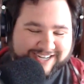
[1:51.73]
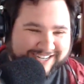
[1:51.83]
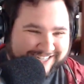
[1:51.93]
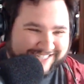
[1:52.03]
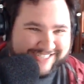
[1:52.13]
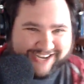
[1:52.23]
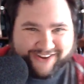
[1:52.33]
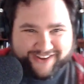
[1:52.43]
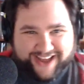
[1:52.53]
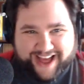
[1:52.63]
So,
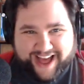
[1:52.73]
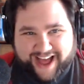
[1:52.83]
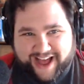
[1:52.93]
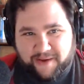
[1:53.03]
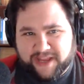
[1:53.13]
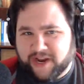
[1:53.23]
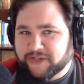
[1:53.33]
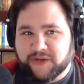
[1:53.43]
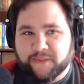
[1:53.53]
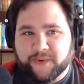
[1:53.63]

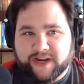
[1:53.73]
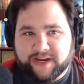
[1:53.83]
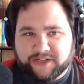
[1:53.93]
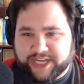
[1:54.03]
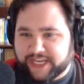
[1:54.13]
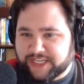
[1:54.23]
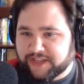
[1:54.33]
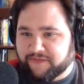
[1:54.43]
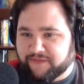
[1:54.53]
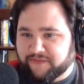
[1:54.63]
so we're
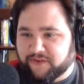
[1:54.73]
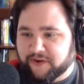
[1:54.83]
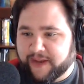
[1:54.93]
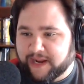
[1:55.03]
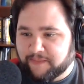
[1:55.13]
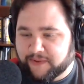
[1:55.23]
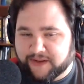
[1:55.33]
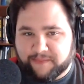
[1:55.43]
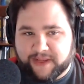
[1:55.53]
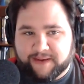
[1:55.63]
changing the format up a little
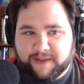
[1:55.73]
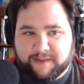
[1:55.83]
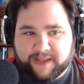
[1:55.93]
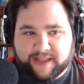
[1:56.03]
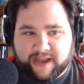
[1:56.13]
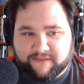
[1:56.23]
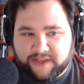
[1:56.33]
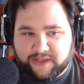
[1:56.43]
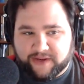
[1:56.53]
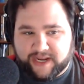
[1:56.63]
bit. Maybe live
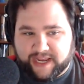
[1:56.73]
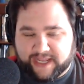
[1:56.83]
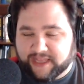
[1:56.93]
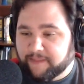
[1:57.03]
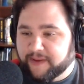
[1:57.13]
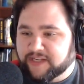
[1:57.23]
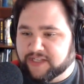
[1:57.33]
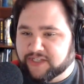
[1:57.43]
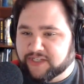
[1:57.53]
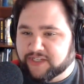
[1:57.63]
Q&A
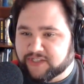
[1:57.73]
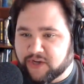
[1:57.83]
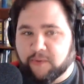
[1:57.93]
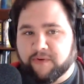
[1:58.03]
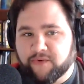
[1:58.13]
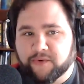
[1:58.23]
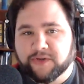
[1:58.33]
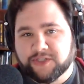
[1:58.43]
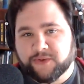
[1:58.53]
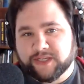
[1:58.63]
limits the scope of what we're
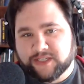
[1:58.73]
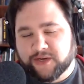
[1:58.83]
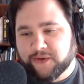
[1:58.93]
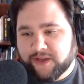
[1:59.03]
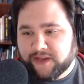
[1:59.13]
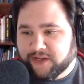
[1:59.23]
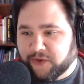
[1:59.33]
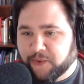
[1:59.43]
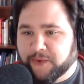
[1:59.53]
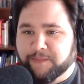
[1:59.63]
doing. So,
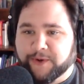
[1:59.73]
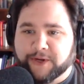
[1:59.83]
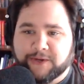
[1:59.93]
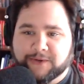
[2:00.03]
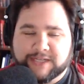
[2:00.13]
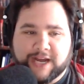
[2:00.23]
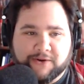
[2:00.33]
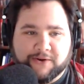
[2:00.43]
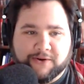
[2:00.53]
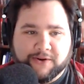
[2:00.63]
Gutenberg News
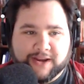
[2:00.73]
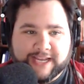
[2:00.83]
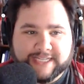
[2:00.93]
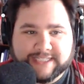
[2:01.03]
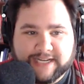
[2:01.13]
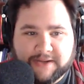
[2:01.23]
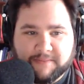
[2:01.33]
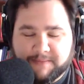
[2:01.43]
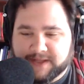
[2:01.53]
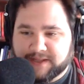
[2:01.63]
Hour is
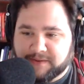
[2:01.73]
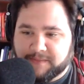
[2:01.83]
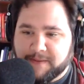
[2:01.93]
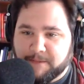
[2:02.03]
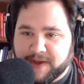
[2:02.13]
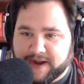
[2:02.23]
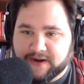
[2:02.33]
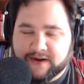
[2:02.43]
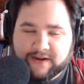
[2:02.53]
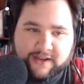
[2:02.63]
maybe a little bit
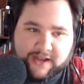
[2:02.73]
better.